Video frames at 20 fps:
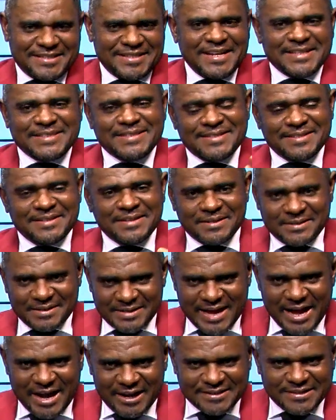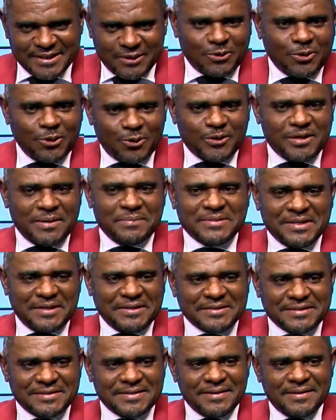that as they call
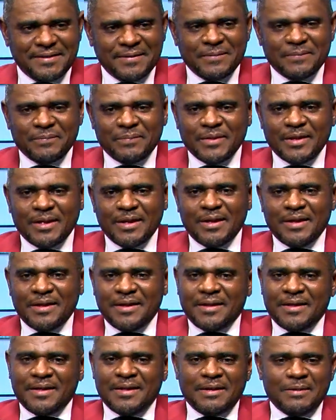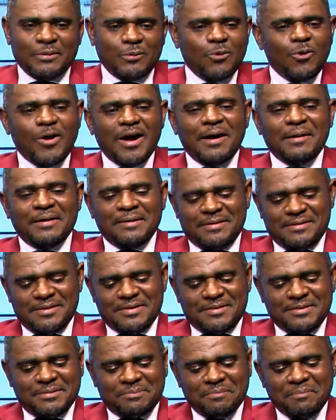themselves, who are
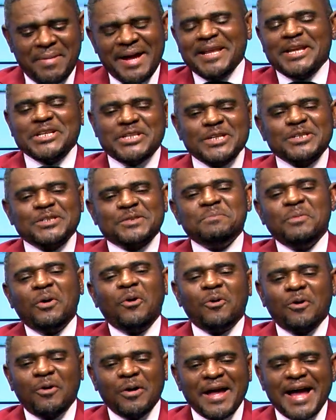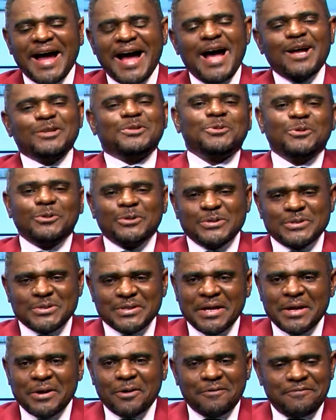managing small households
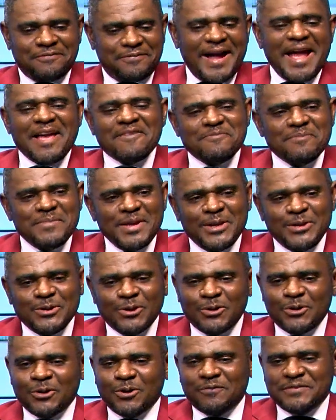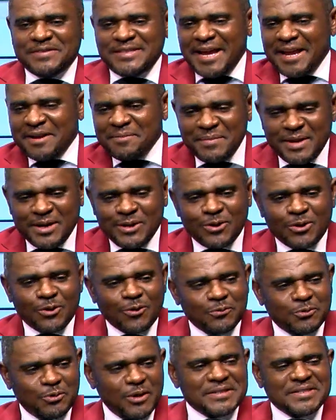of 5 million, of 10 million,
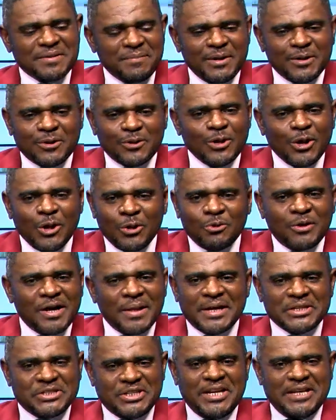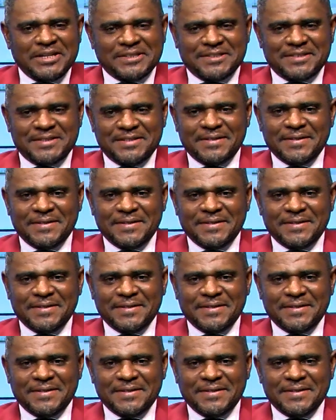of 20 million Uganda shillings,